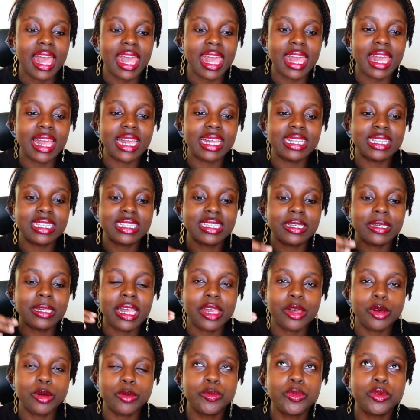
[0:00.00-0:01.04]
and
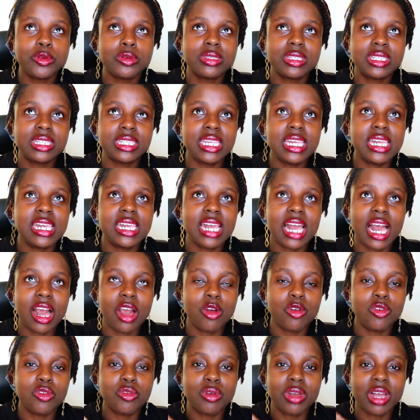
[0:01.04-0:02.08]
help you see
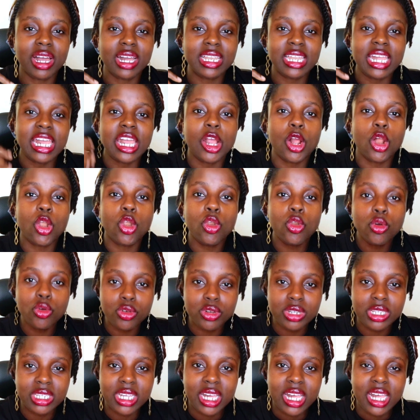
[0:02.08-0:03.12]
how you can
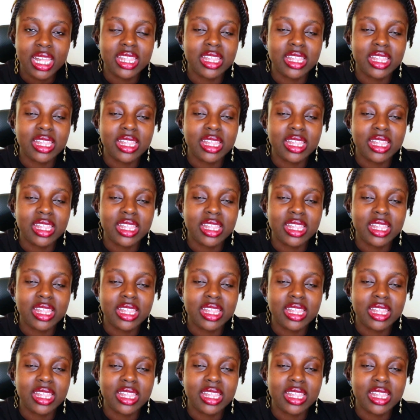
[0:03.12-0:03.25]
include